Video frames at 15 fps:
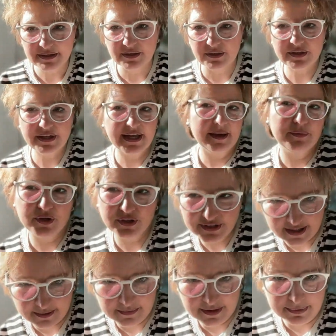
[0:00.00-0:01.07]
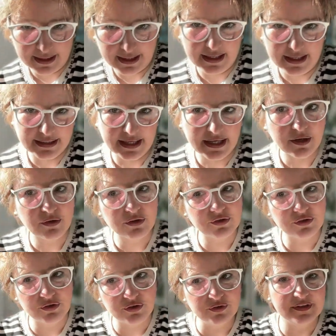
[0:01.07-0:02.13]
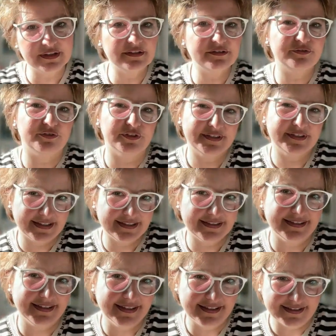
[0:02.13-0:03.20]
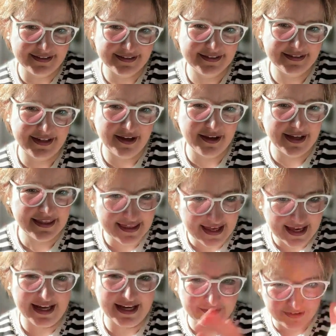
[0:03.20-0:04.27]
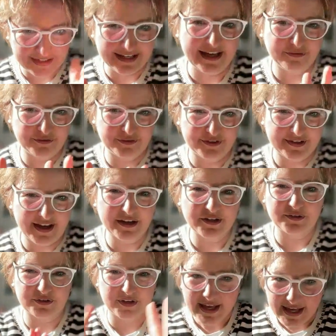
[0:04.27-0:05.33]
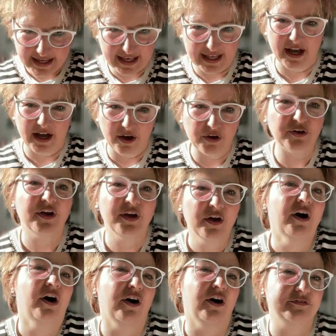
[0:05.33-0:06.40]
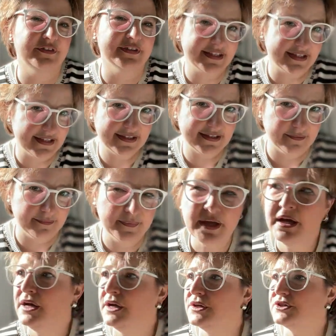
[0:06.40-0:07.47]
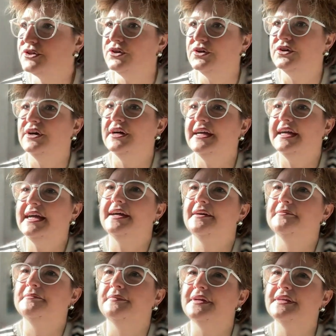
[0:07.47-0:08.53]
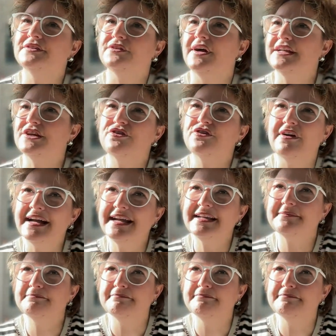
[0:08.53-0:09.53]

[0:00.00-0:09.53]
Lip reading: okay, I'm not coming back yet. I could do this for 6 years, and then I really have to decide to get out of the system. So I tried